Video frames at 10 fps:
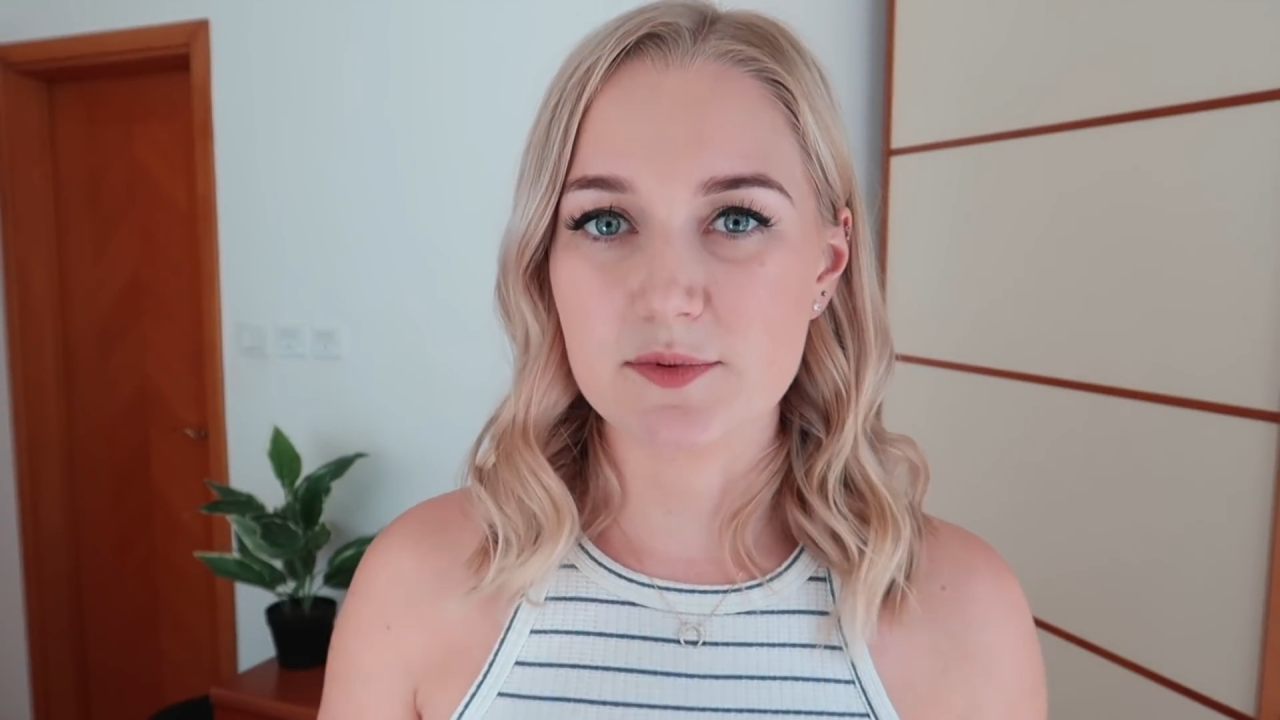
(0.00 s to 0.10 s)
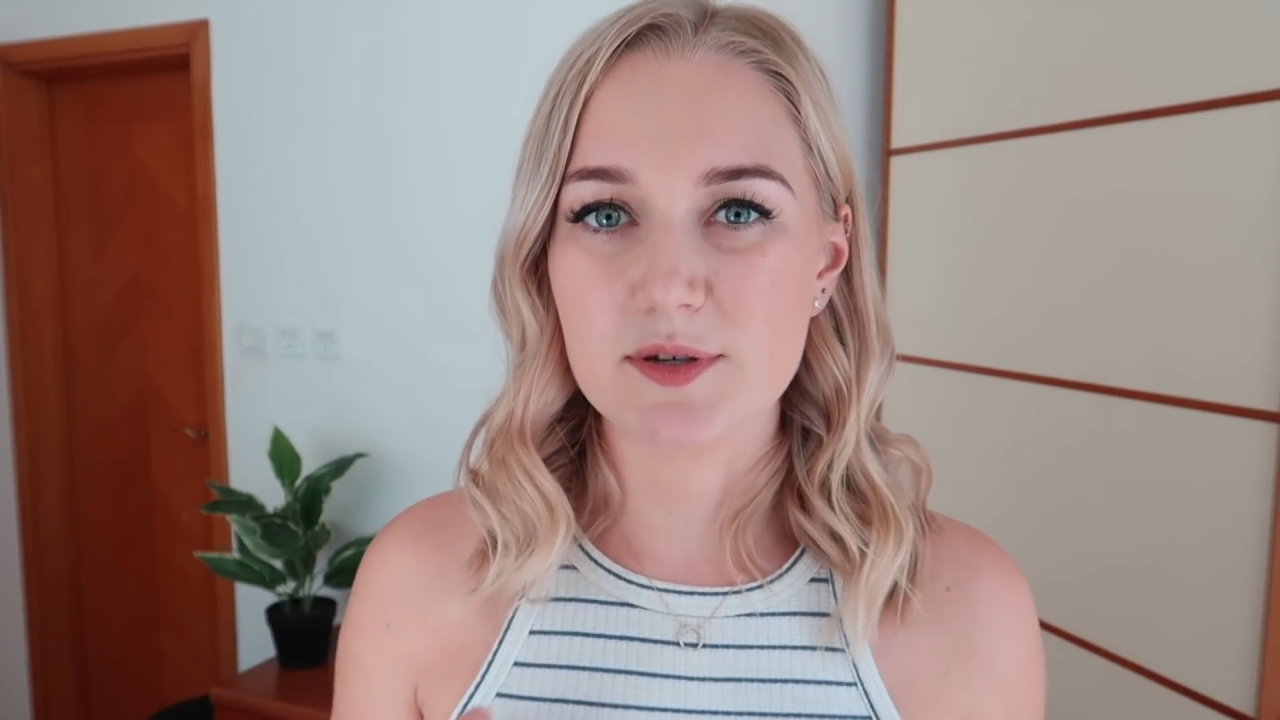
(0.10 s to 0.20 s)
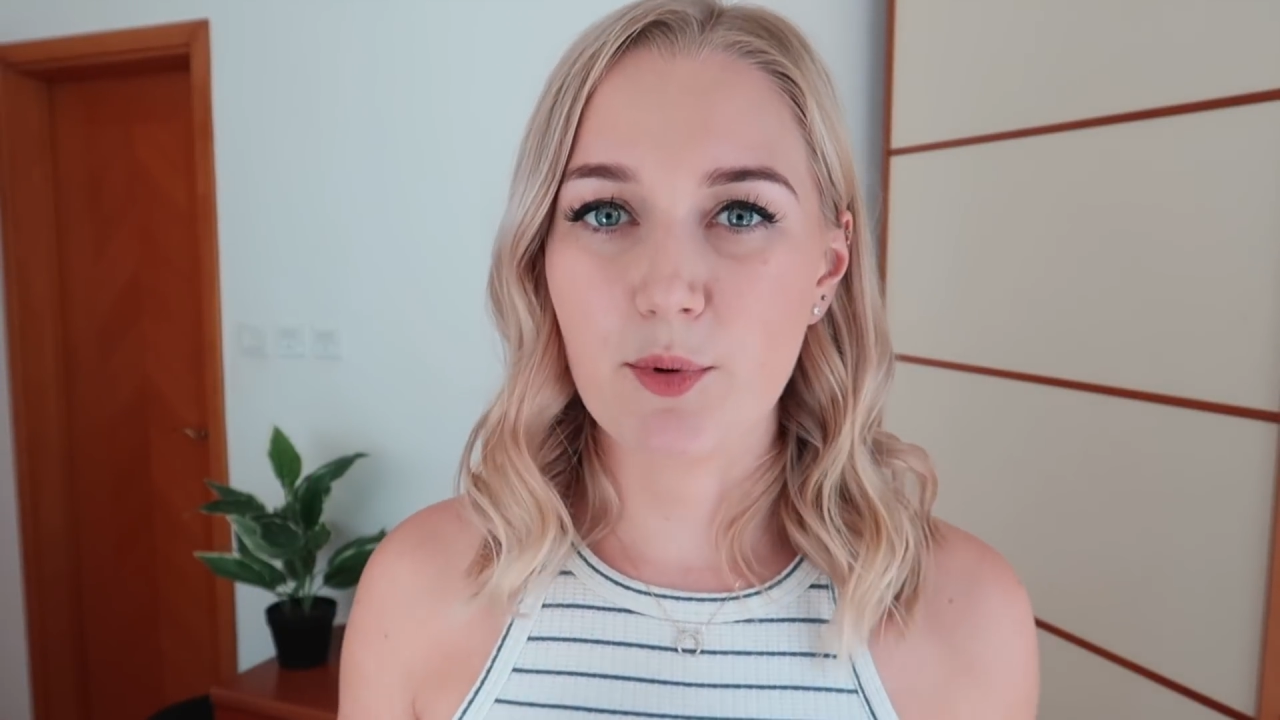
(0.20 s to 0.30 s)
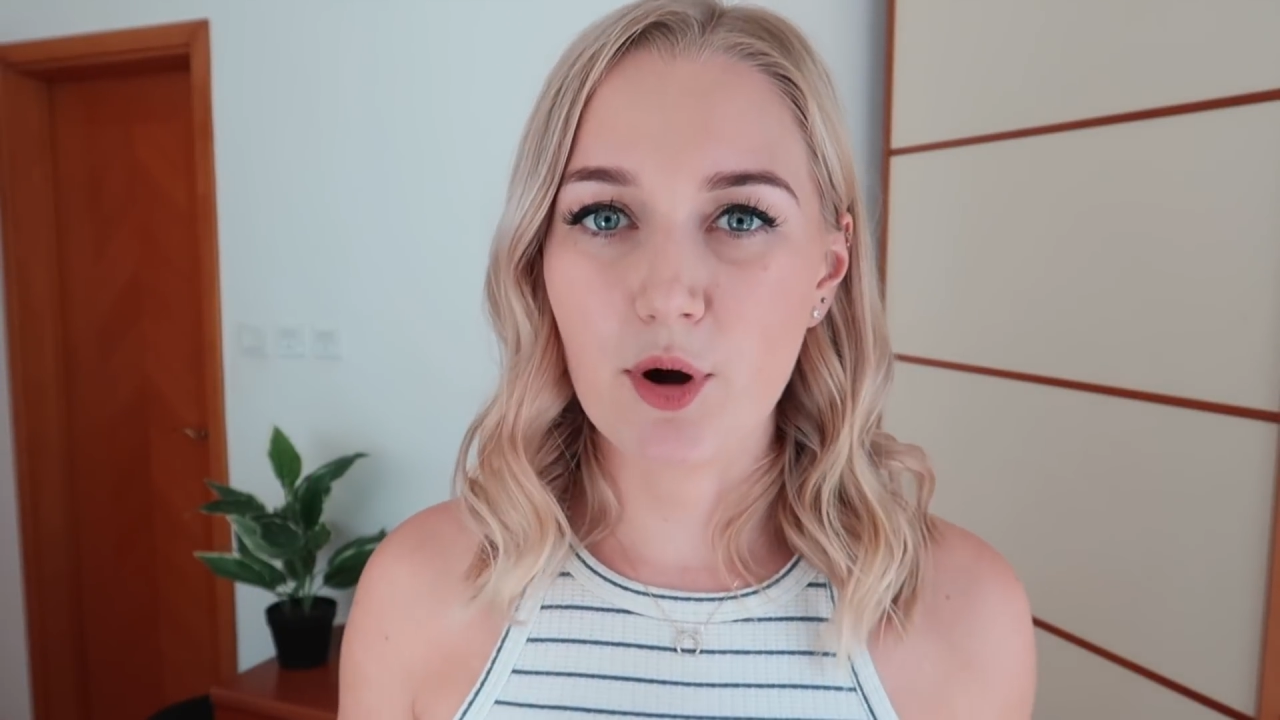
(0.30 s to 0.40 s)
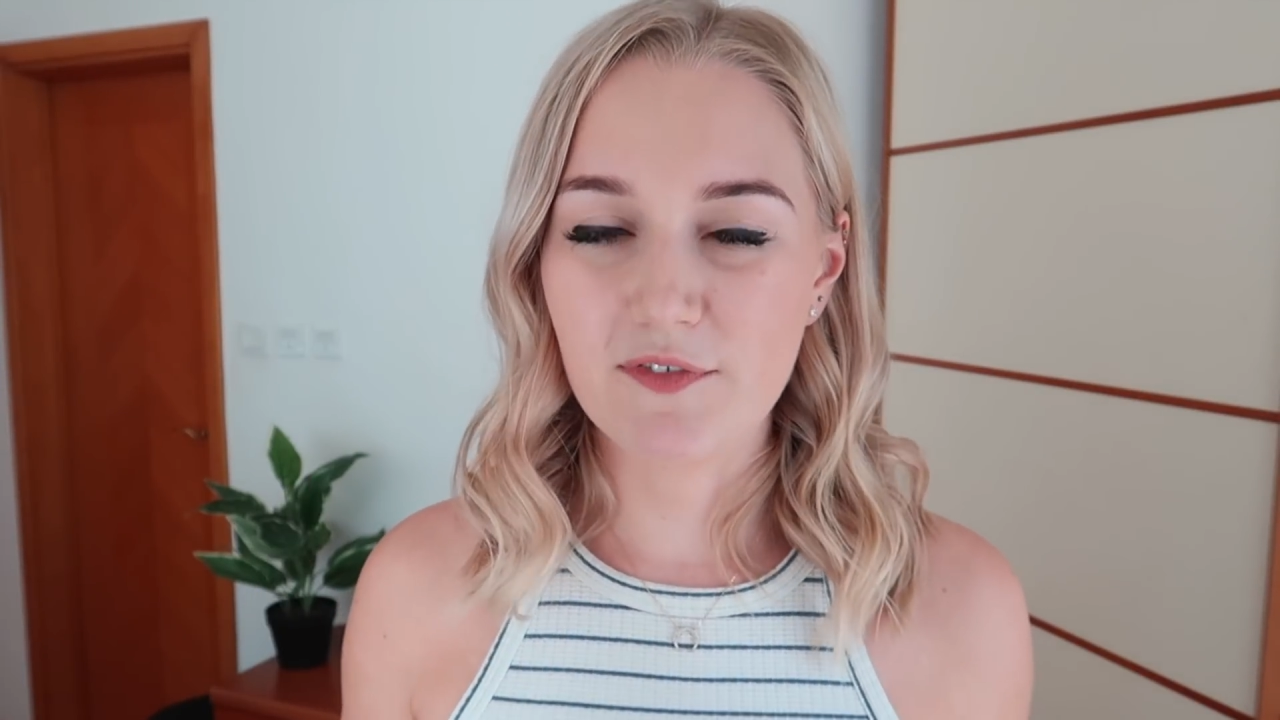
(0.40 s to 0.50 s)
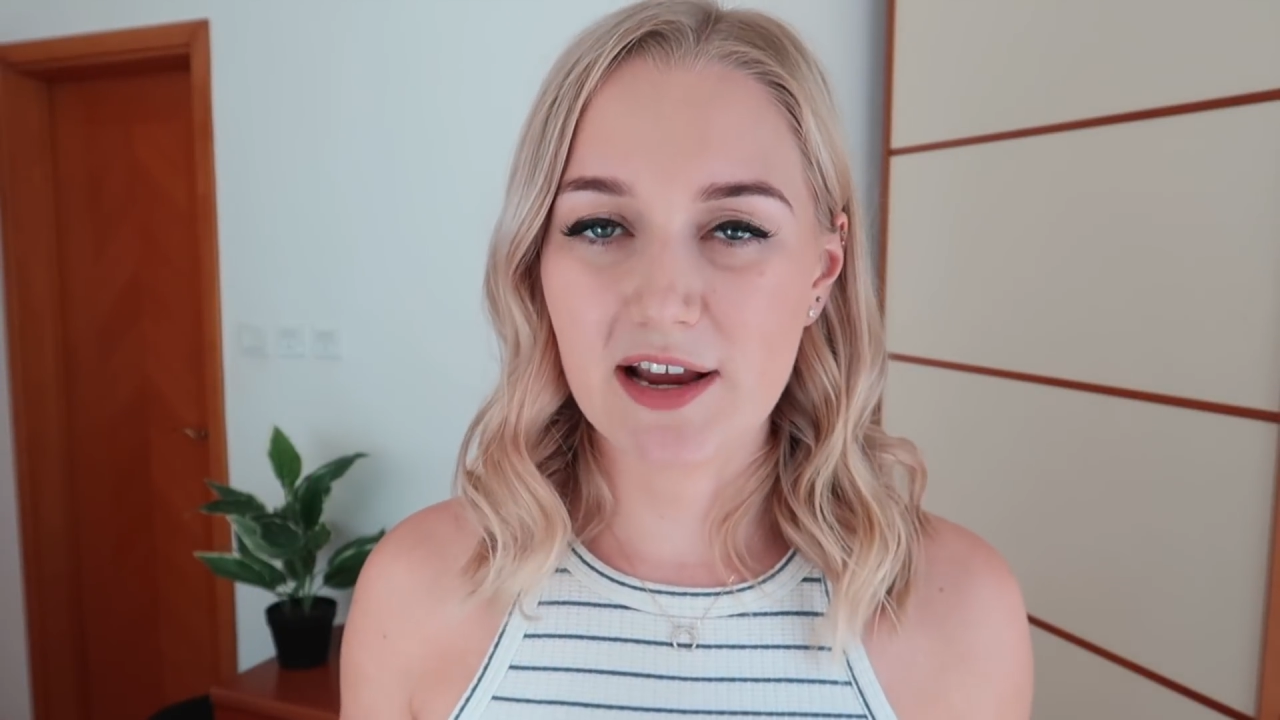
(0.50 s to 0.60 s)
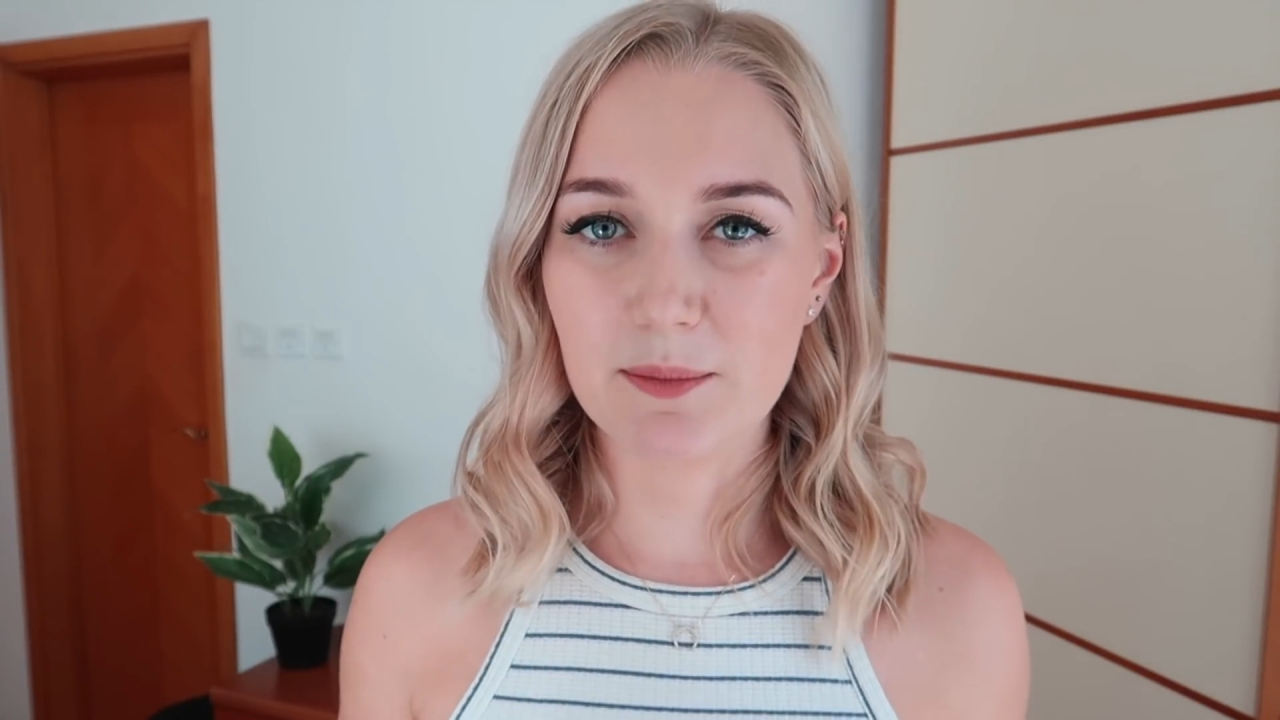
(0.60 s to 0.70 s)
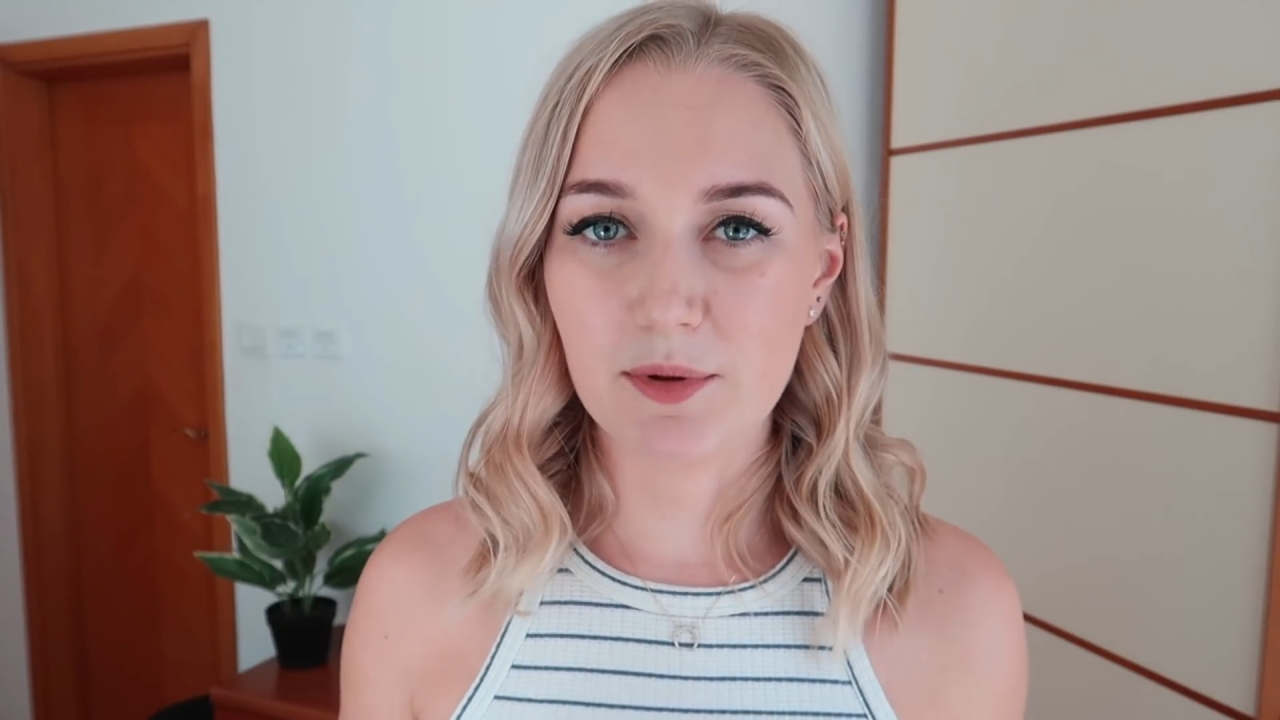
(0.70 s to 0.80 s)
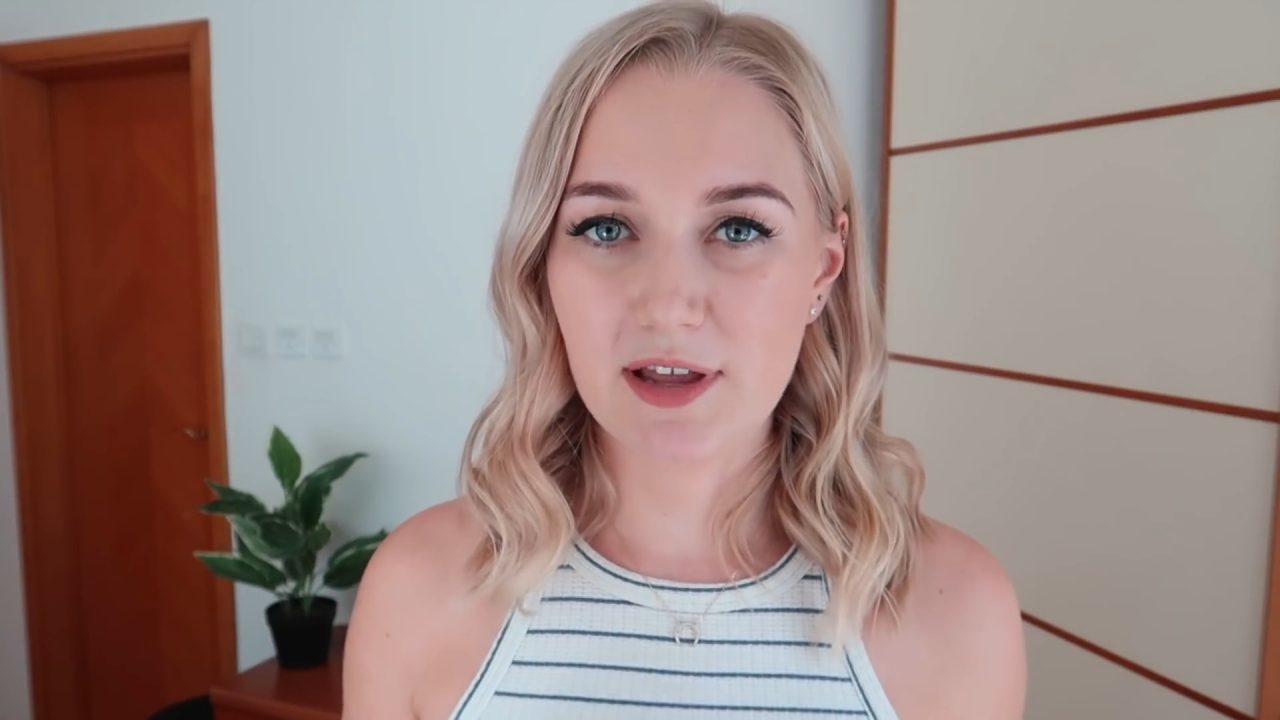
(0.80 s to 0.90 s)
support available